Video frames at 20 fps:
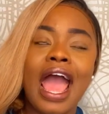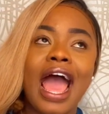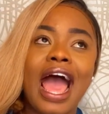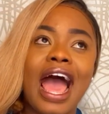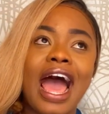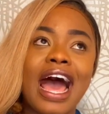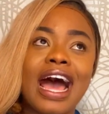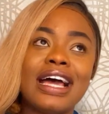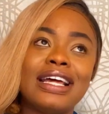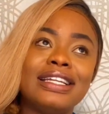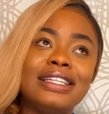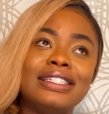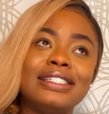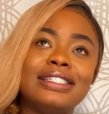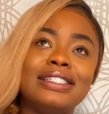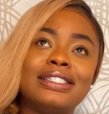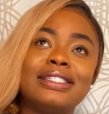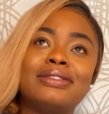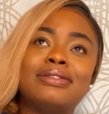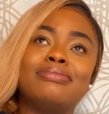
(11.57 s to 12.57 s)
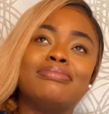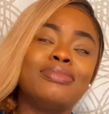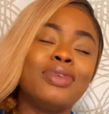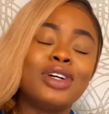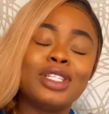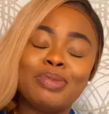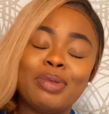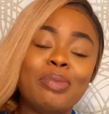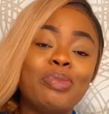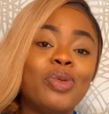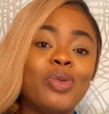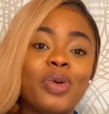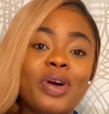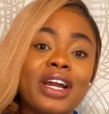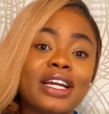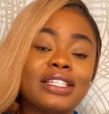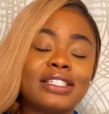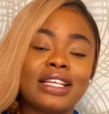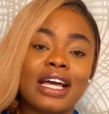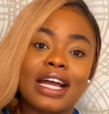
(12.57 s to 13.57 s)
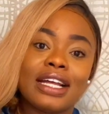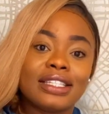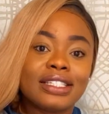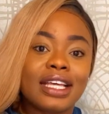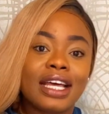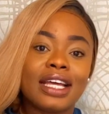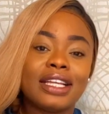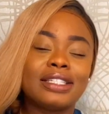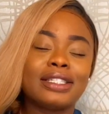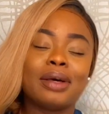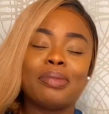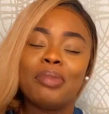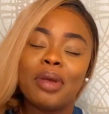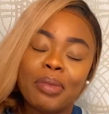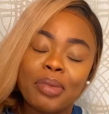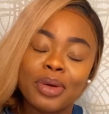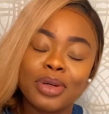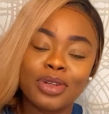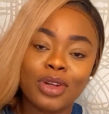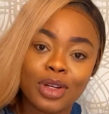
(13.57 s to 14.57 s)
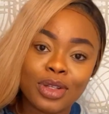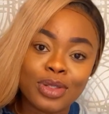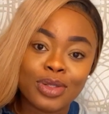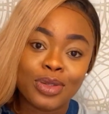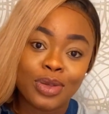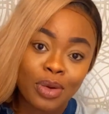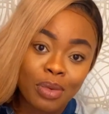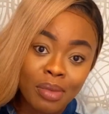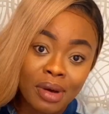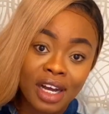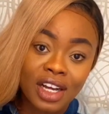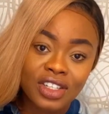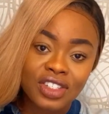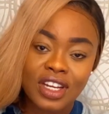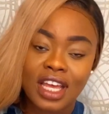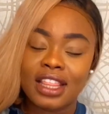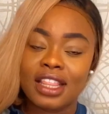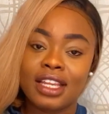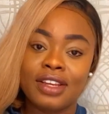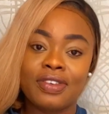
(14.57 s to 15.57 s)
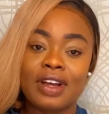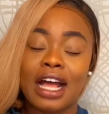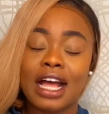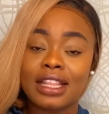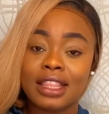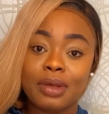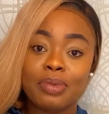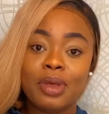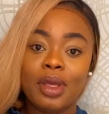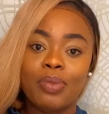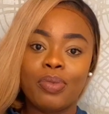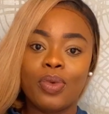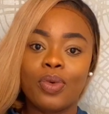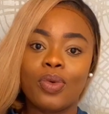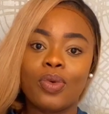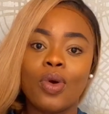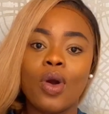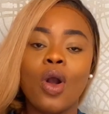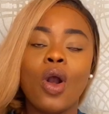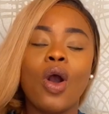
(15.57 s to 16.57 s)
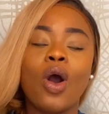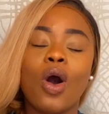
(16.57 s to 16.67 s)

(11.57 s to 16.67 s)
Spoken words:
and most people were excited, some people not so much, and then other people,